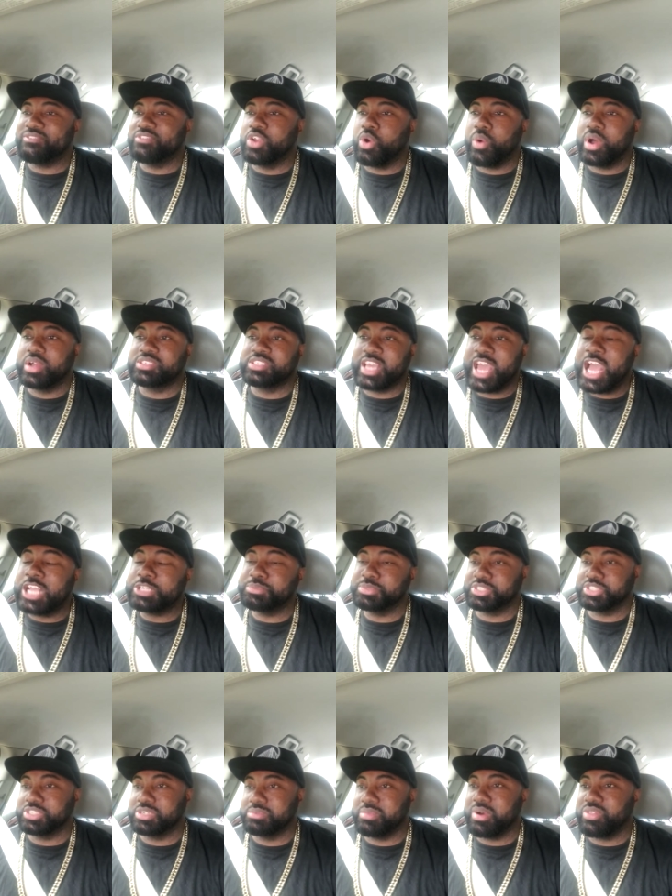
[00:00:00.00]
no attachment
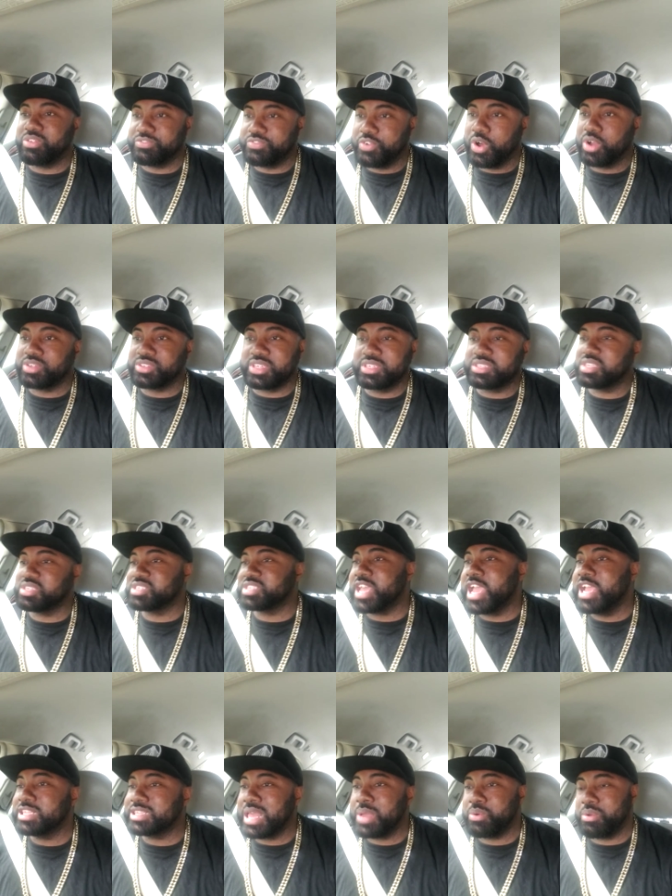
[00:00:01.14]
to the motherfuckers it's the
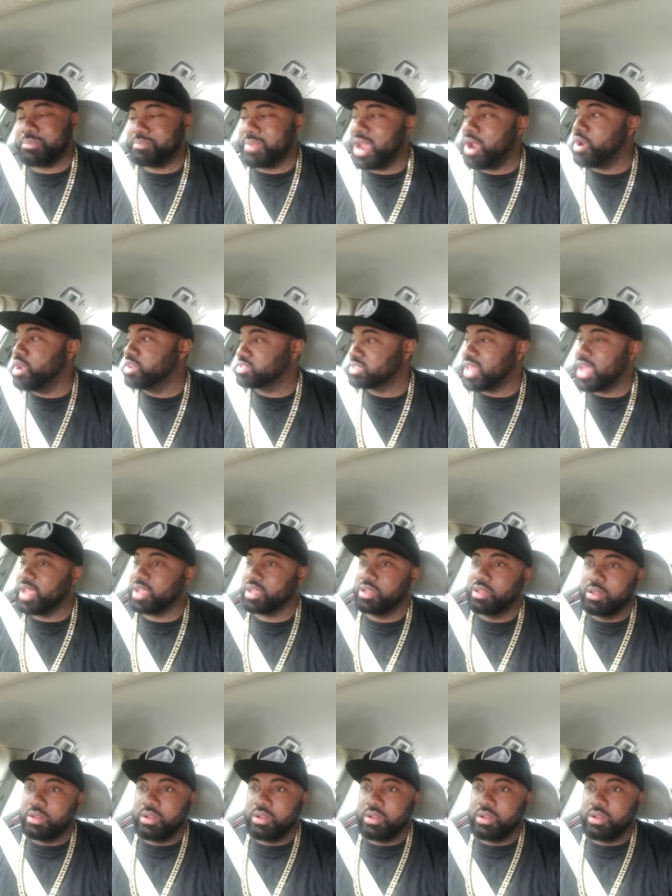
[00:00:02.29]
same thing with marriage like